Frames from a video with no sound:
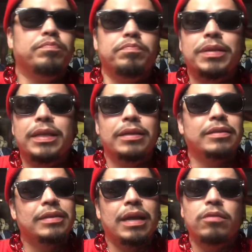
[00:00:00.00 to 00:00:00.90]
beating the
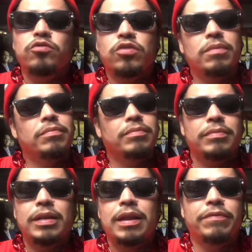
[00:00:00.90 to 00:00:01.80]
same drum
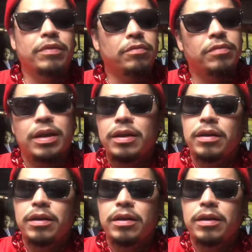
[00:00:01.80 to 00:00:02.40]
left and right